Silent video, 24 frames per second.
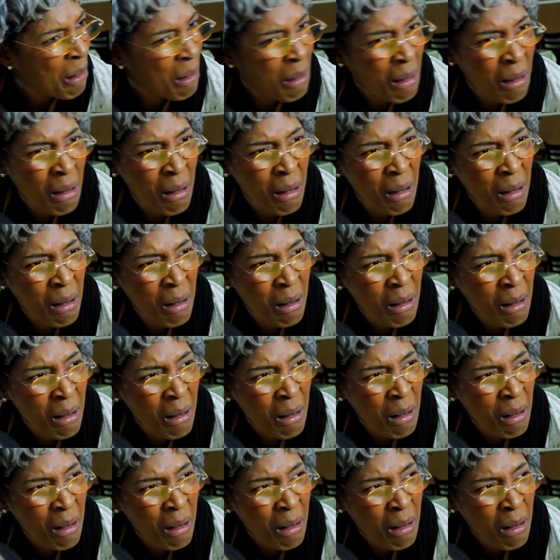cooker in the
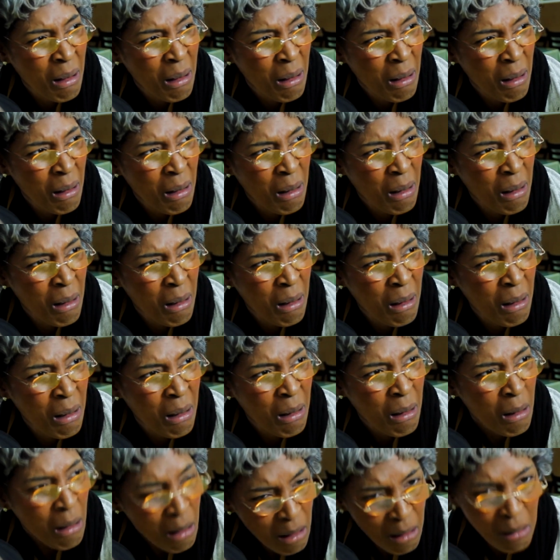back isn't
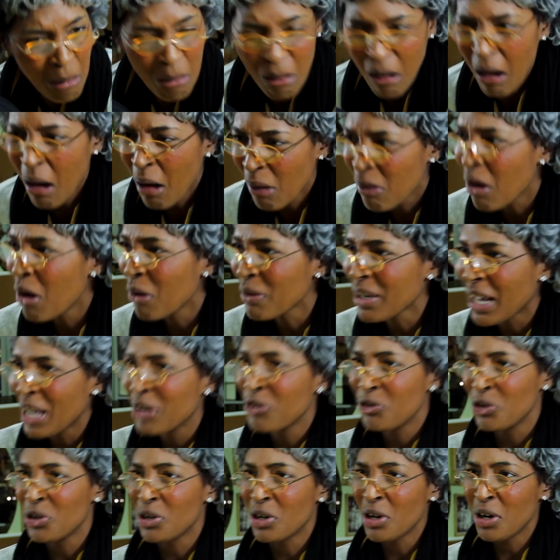working right now. Okay, oh, okay
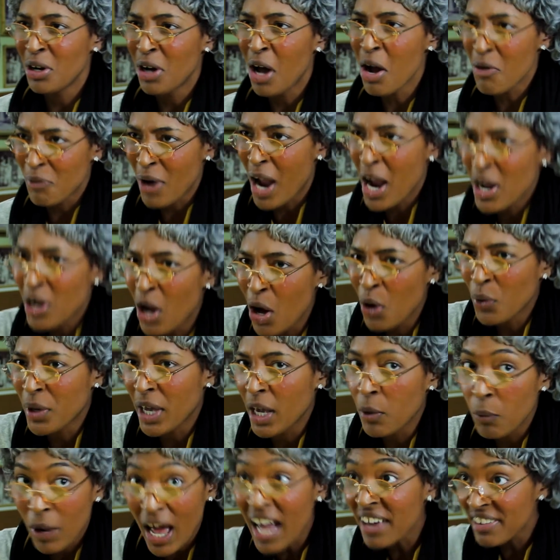sugar. Mm-hmm. All right.
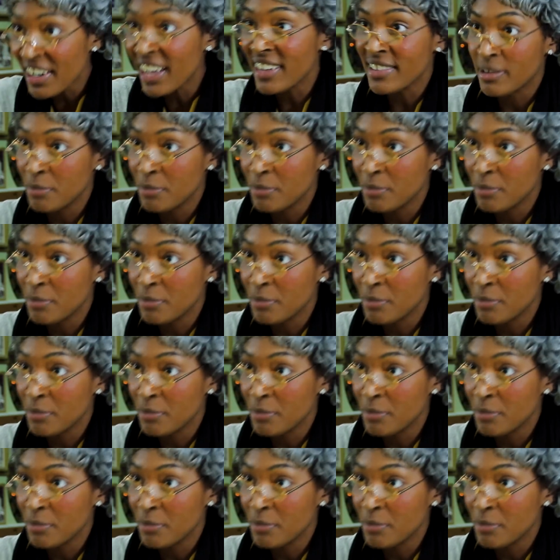Okay. Well, I'll take